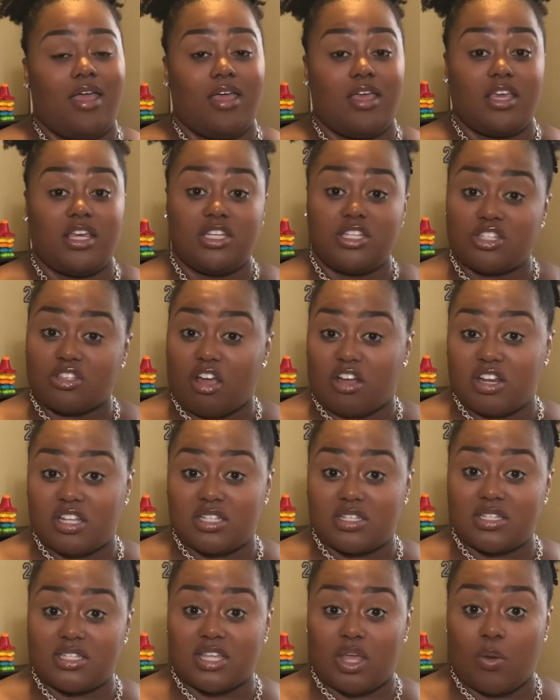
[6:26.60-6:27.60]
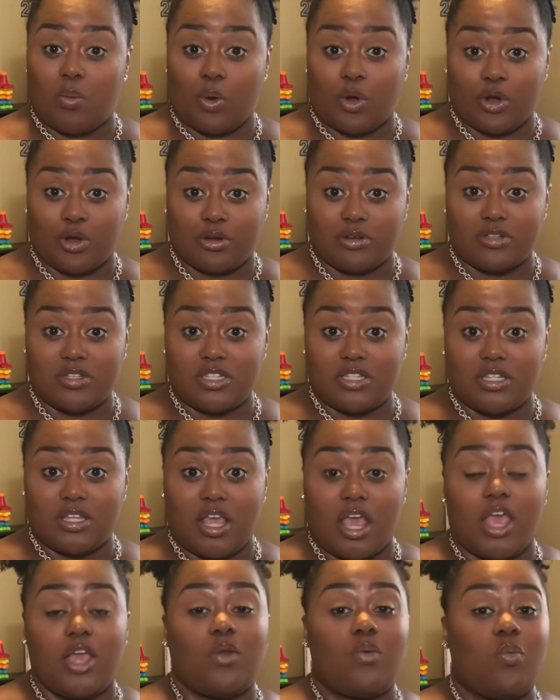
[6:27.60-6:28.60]
he started to say words,
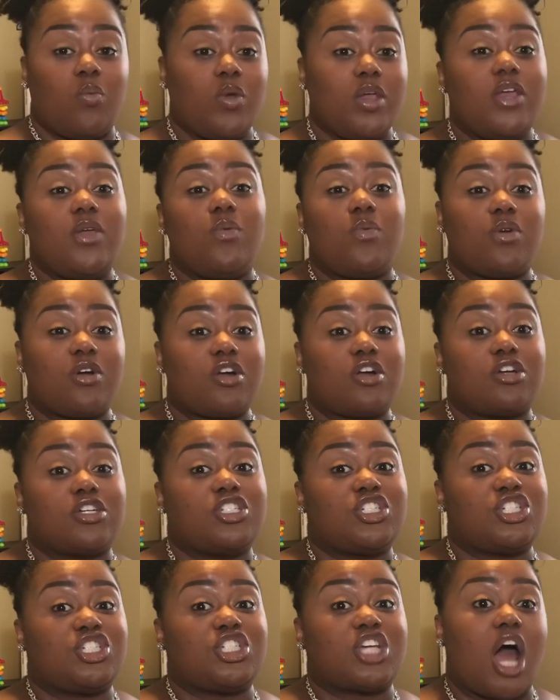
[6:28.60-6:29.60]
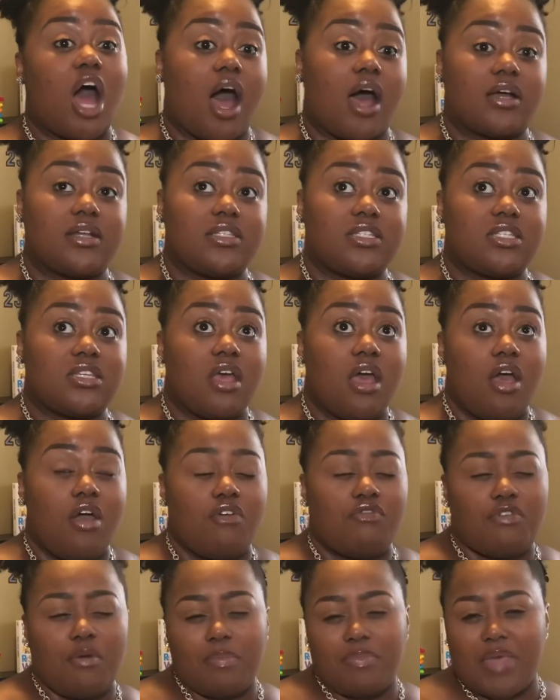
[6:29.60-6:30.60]
and we were shocked
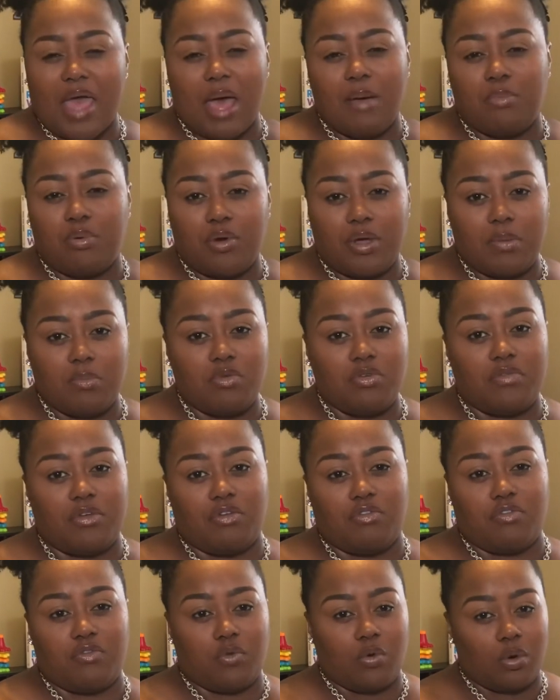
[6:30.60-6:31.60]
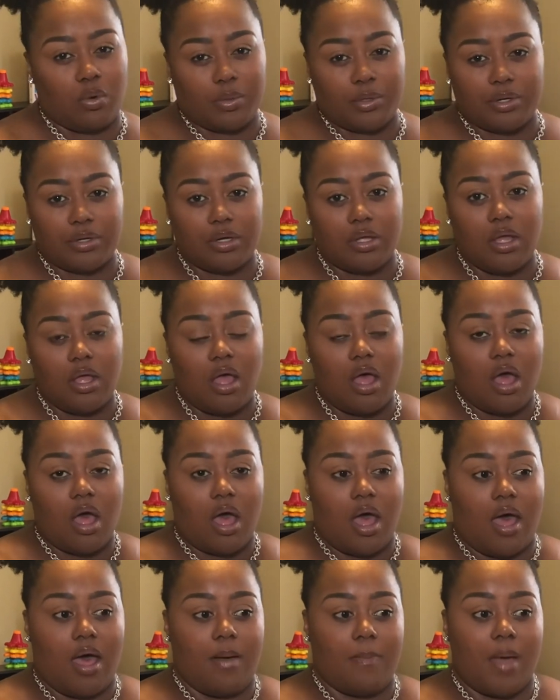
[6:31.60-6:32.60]
from that point moving forward
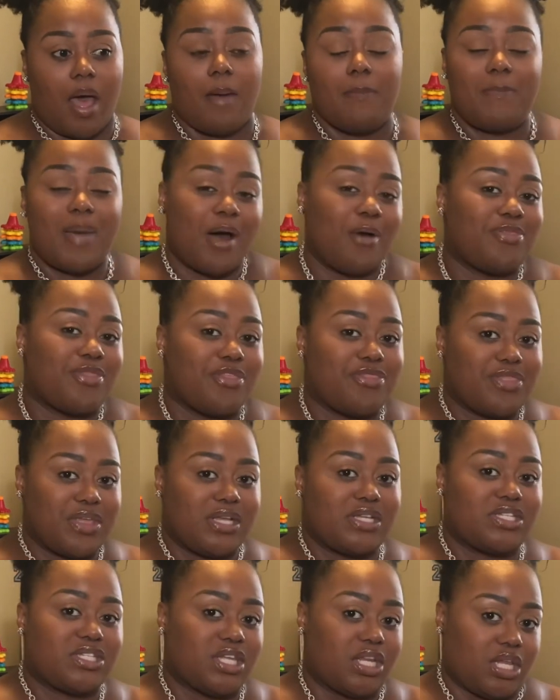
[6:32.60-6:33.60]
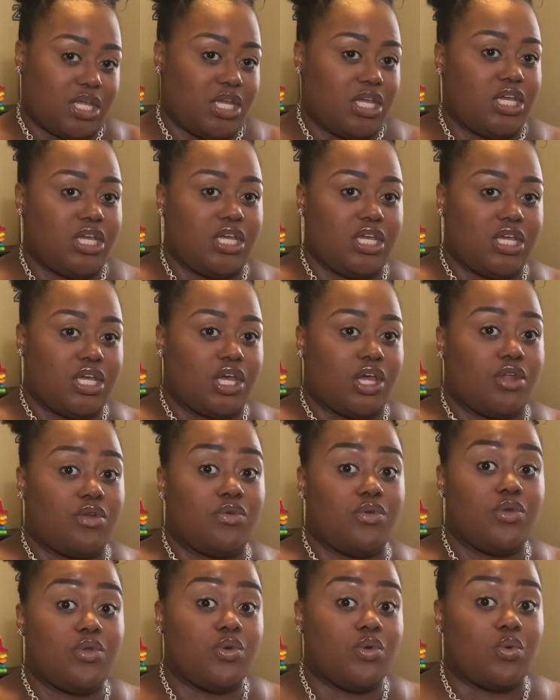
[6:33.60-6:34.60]
about the things that he
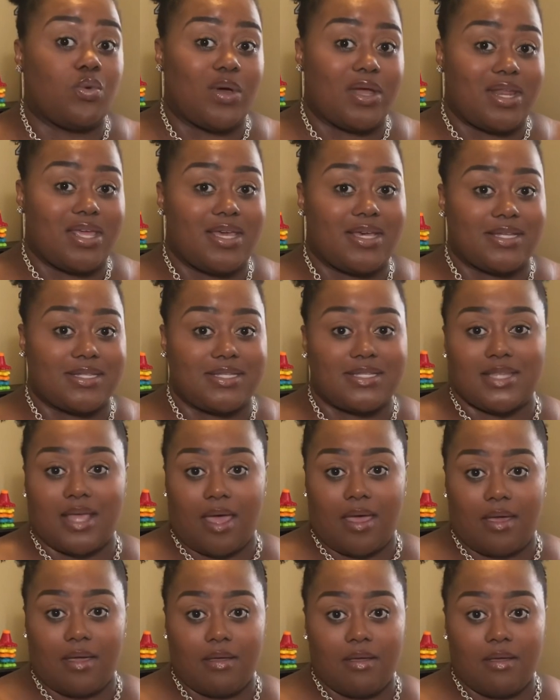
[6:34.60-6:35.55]
knew and he could say.